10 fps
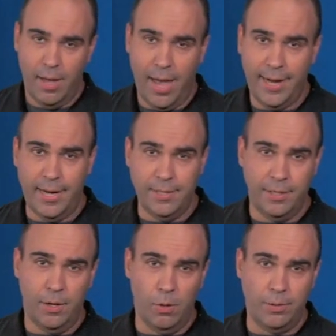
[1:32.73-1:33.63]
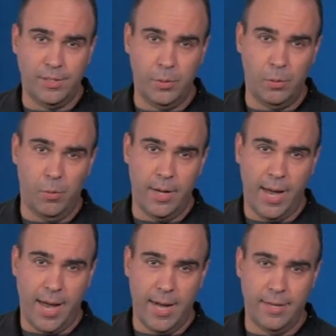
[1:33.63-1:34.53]
I could easily hold this with one
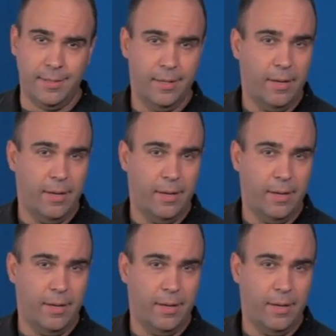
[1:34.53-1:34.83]
hand.